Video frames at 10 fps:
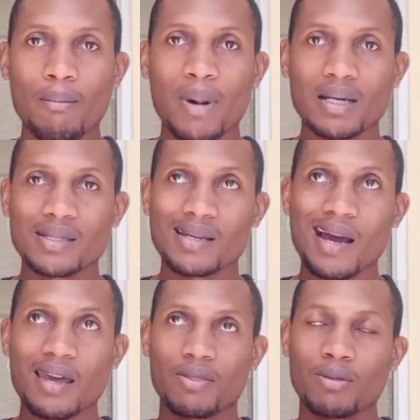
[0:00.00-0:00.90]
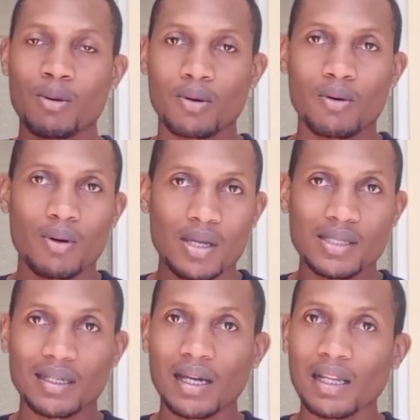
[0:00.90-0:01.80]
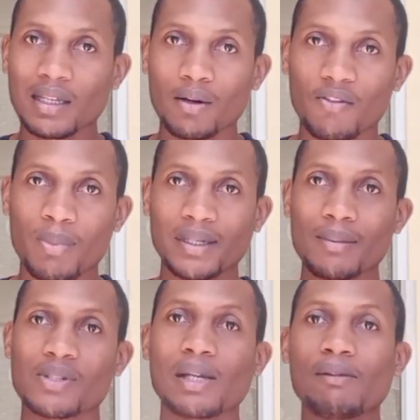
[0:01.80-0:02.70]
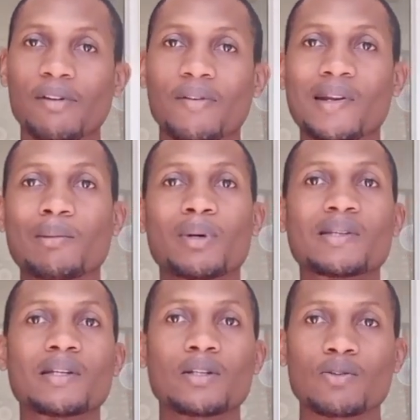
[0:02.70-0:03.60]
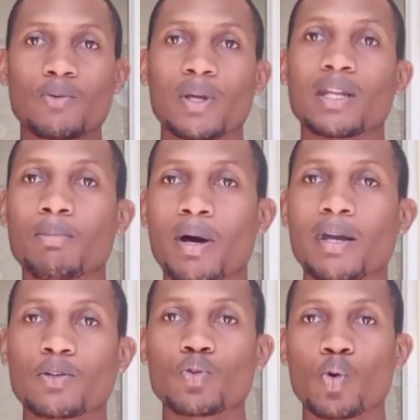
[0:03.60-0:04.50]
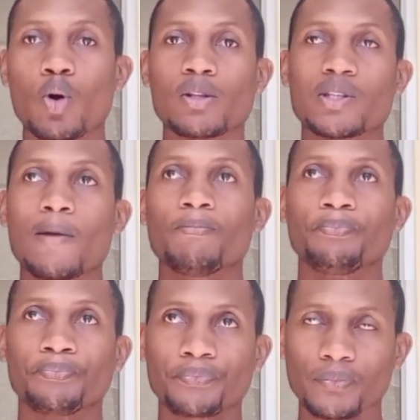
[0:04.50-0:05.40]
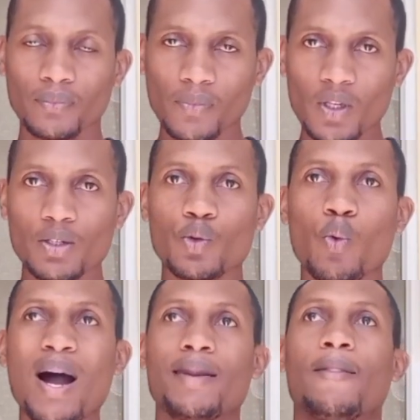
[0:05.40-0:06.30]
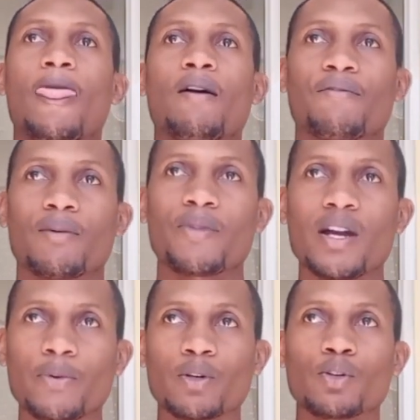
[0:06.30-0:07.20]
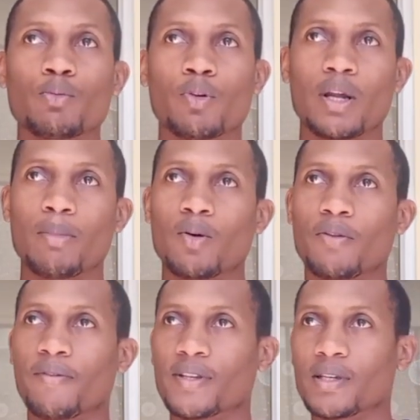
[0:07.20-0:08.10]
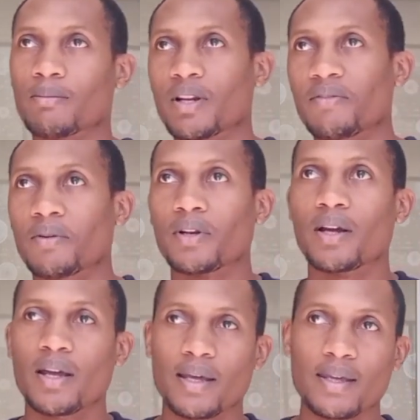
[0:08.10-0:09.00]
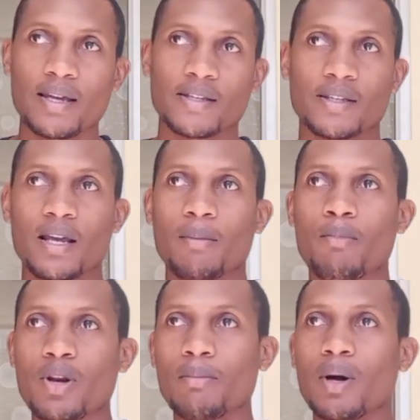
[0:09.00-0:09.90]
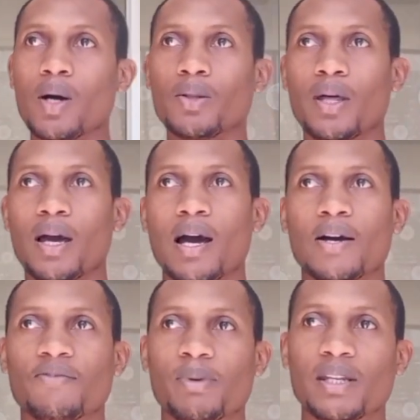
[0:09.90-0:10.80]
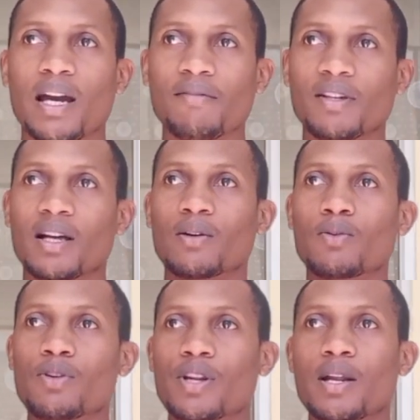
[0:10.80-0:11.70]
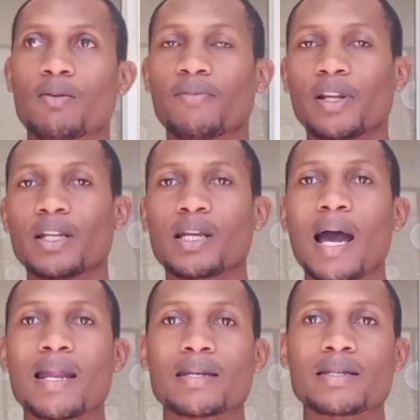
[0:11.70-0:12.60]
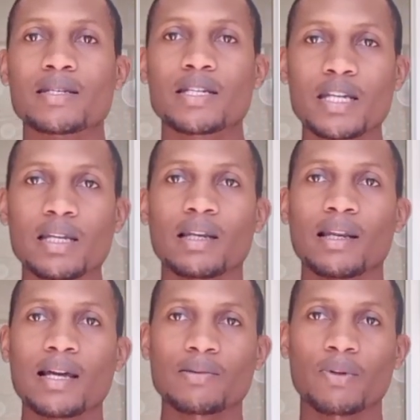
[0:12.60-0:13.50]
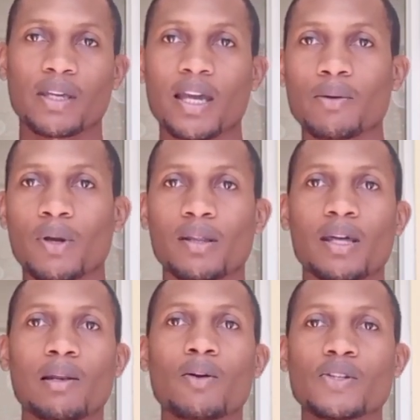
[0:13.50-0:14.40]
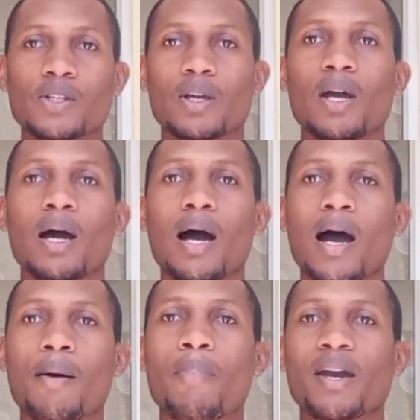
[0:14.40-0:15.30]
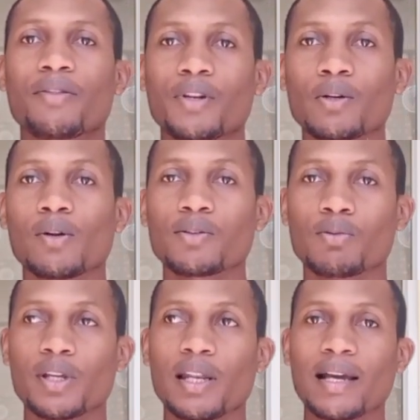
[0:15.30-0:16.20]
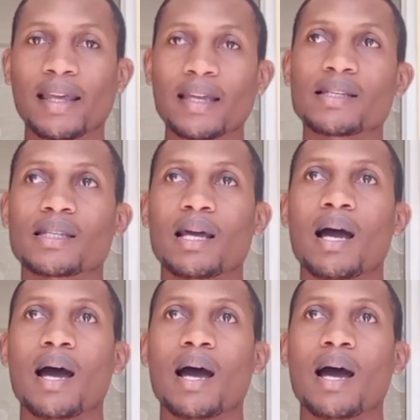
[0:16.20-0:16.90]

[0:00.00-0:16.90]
But I don't know. It's an early kickoff, but I'm still favoring Man City to win it by 2 goals to 1. From there, we go to Bournemouth facing Brentford. Yes, Bournemouth have been having a good run of late until last weekend when they lost by 3 goals to 0 against